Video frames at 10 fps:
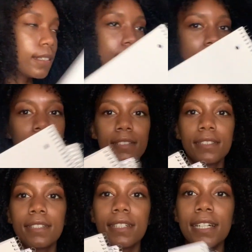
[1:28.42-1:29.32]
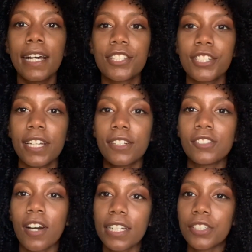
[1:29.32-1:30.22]
I actually got a
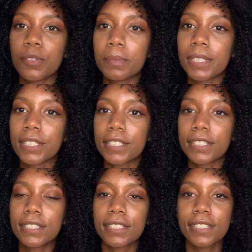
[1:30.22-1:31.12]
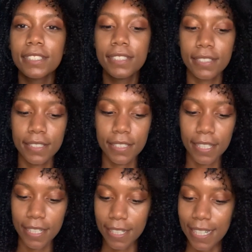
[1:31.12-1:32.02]
lot of notebooks.
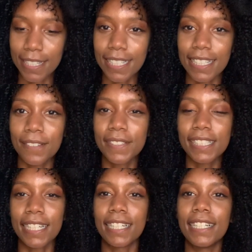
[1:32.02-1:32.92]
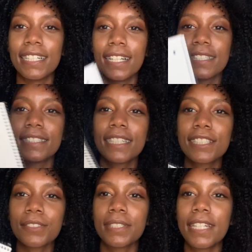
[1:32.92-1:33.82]
I think it was like a
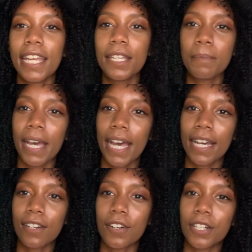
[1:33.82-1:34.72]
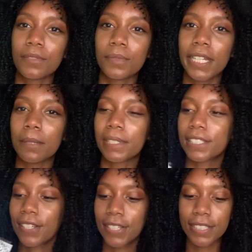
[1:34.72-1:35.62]
6 or an 8 pack on
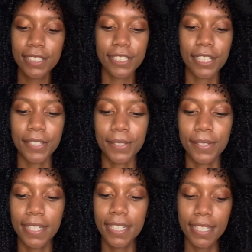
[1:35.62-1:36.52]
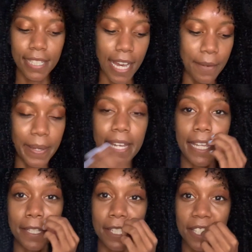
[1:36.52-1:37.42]
Amazon. So I went
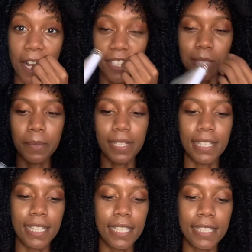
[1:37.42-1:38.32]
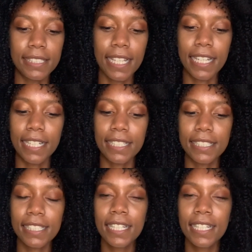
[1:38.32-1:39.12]
and stocked up on these, and